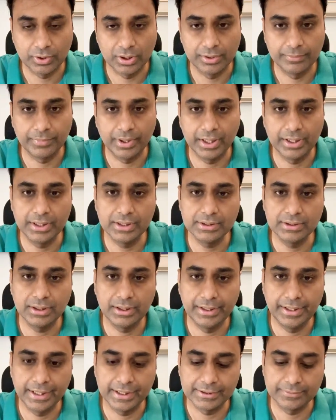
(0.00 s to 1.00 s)
squared minus
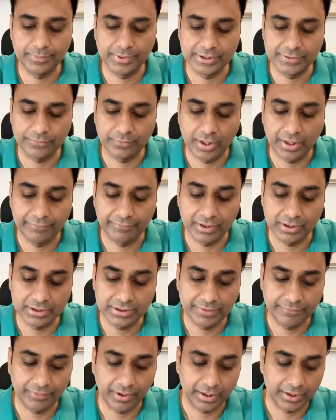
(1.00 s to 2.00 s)
3x plus 5
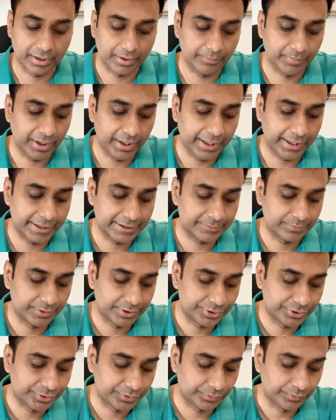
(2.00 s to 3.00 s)
gets divided by x
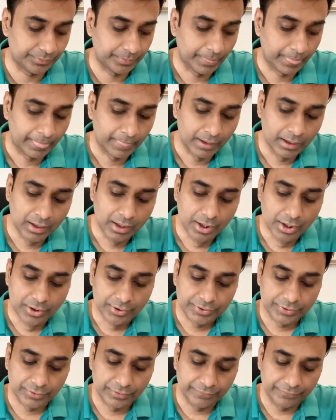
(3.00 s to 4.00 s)
plus 2.
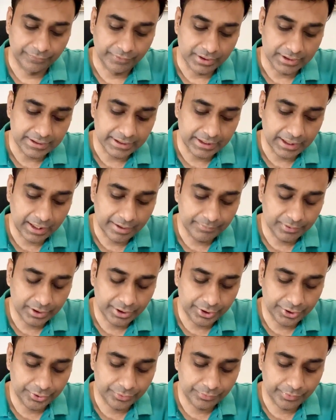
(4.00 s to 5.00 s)
So the first thing I'm going
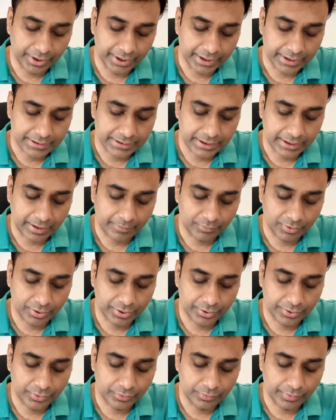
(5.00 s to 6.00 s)
to do is that I'm going
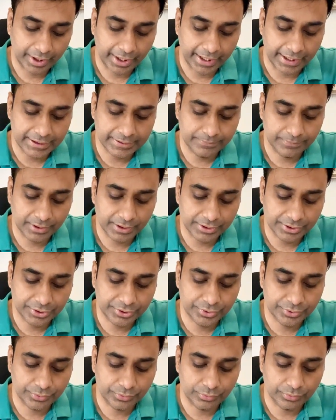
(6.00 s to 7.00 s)
to do x plus
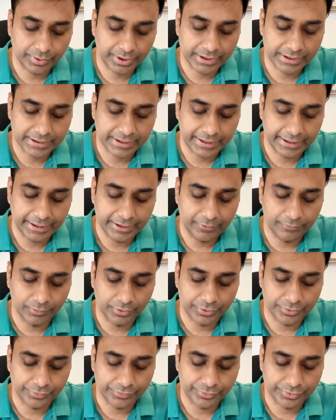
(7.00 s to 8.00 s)
2 is
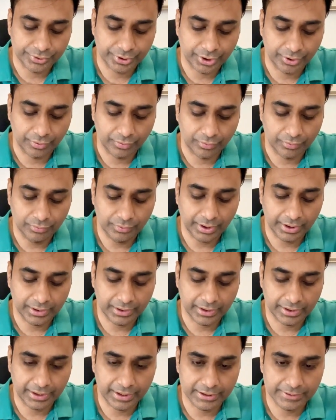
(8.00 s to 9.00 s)
equal to 0,
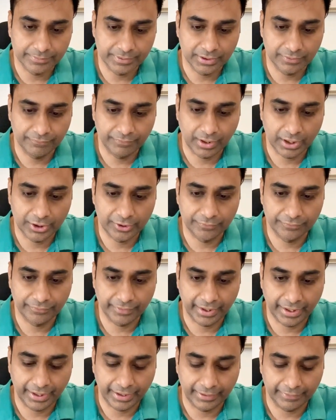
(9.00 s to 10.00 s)
and that gets me the value of
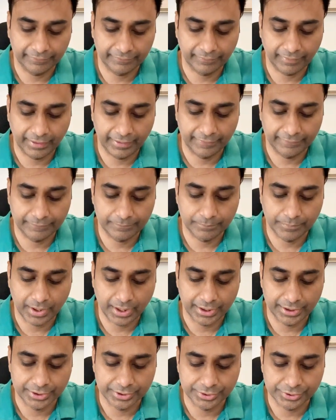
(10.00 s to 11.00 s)
x as
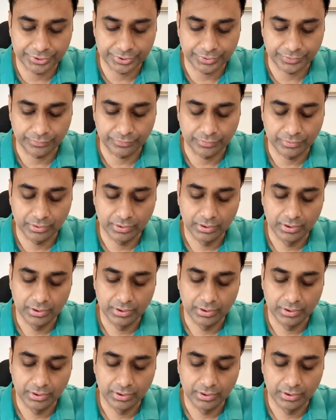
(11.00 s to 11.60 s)
minus 2.